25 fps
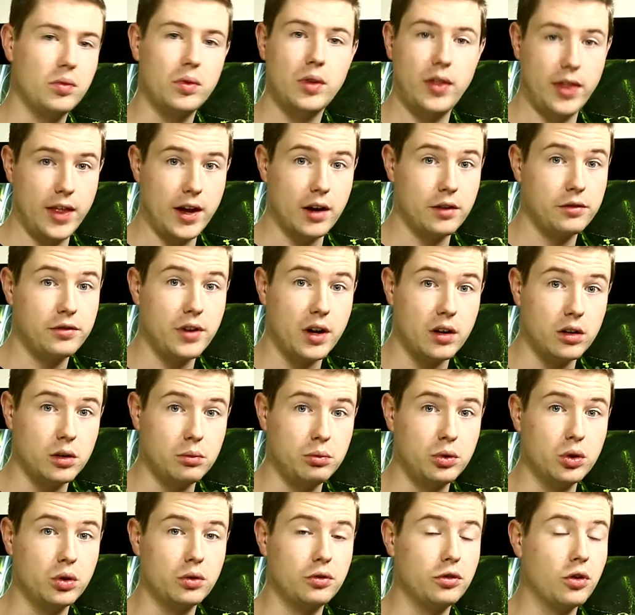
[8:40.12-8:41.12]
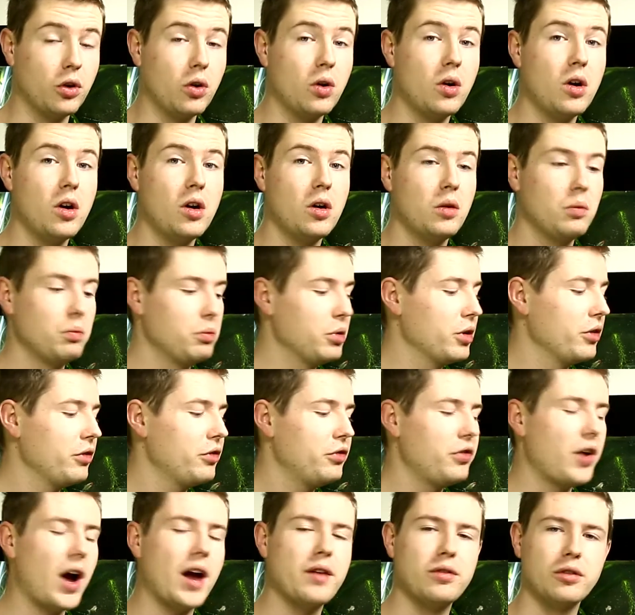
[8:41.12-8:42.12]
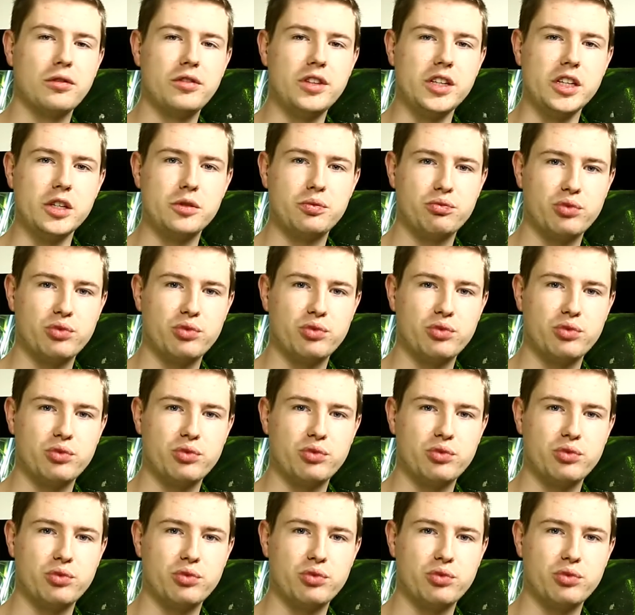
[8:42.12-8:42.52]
They're very beautiful, but 5 of these